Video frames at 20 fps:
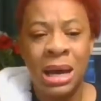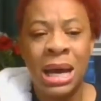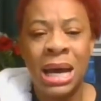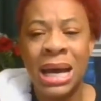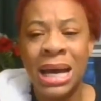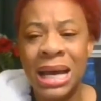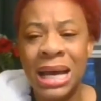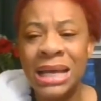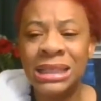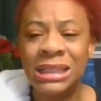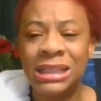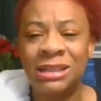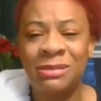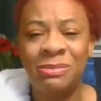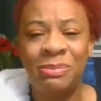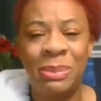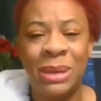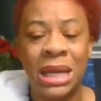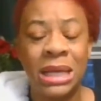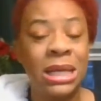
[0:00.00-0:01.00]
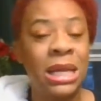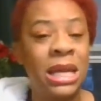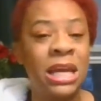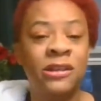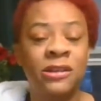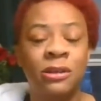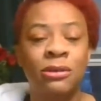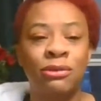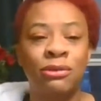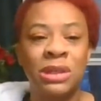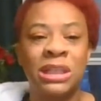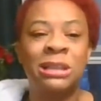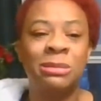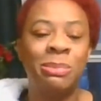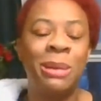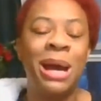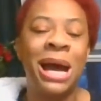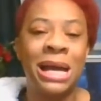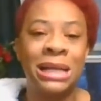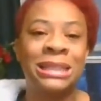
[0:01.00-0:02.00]
Husband is a
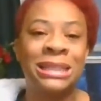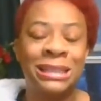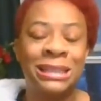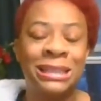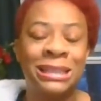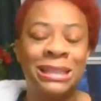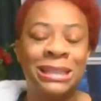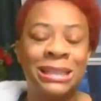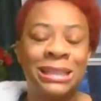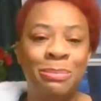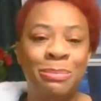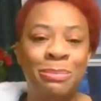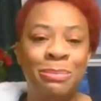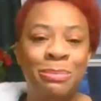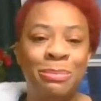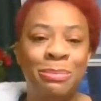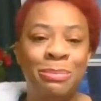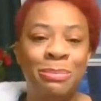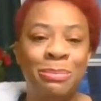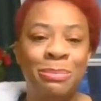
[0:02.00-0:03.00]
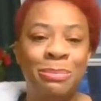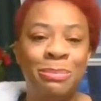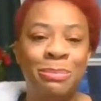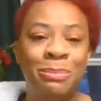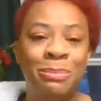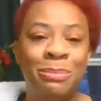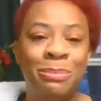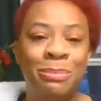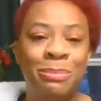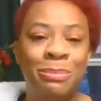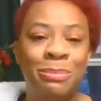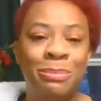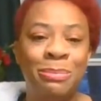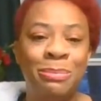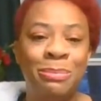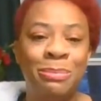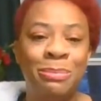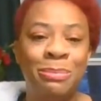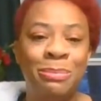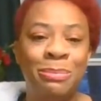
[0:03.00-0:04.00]
responsibility. It's a
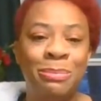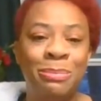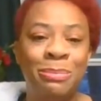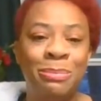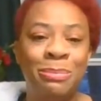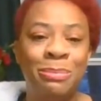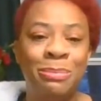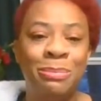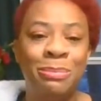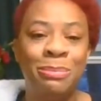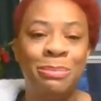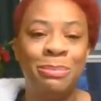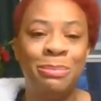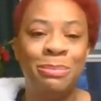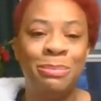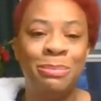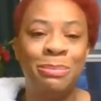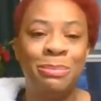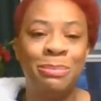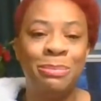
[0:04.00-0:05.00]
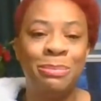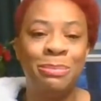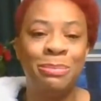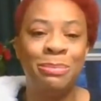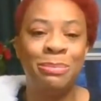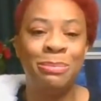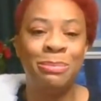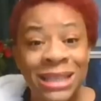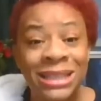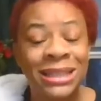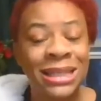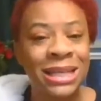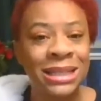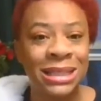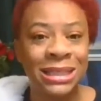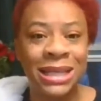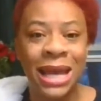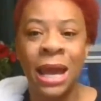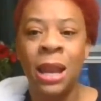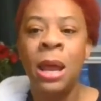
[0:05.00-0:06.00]
title. Like Christ
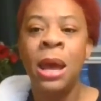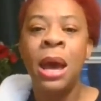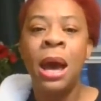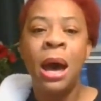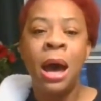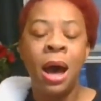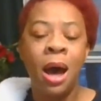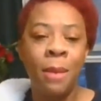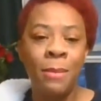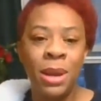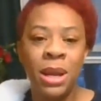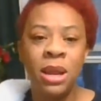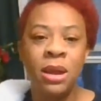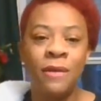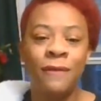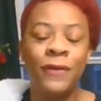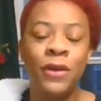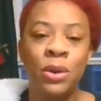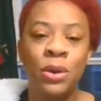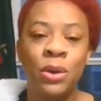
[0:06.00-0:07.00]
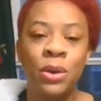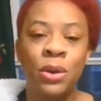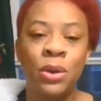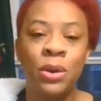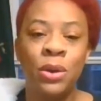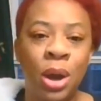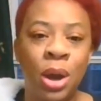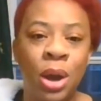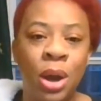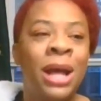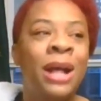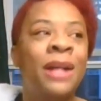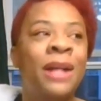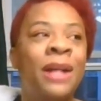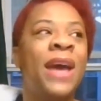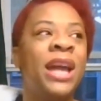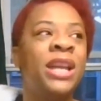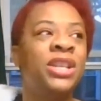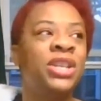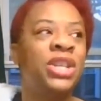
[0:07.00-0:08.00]
is a title. How many of you know
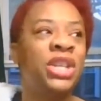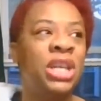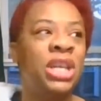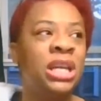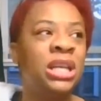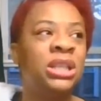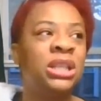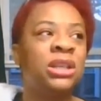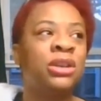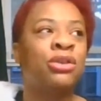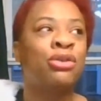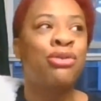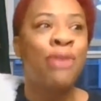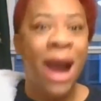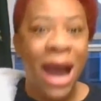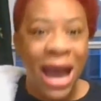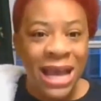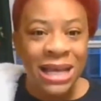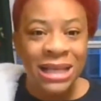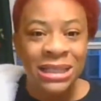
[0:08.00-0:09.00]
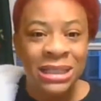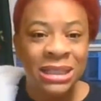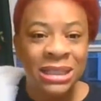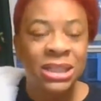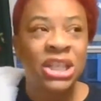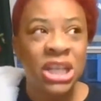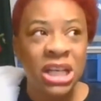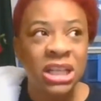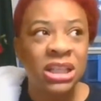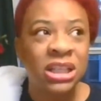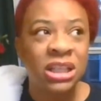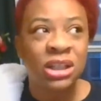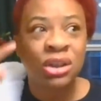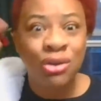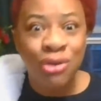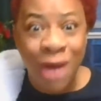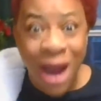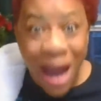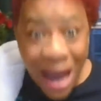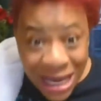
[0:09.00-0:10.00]
that Jesus Christ
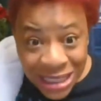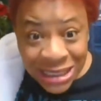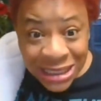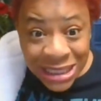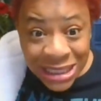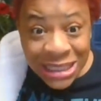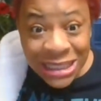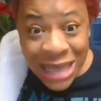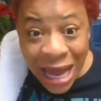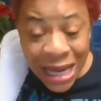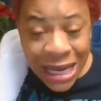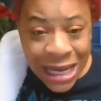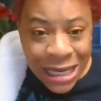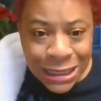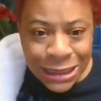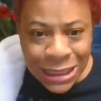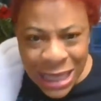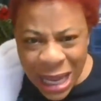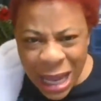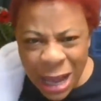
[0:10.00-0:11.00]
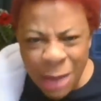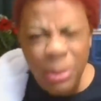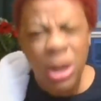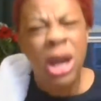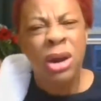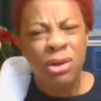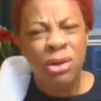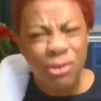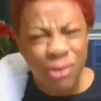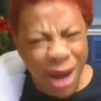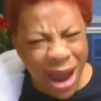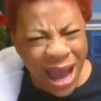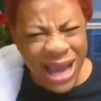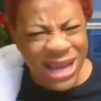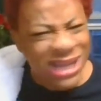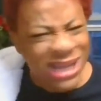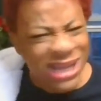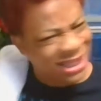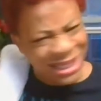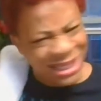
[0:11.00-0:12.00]
is not his name?
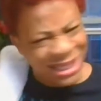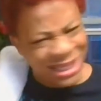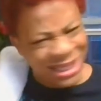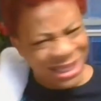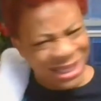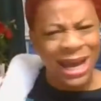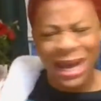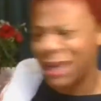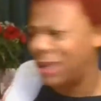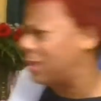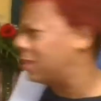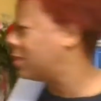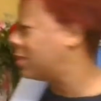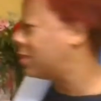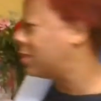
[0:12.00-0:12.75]
Christ is a title.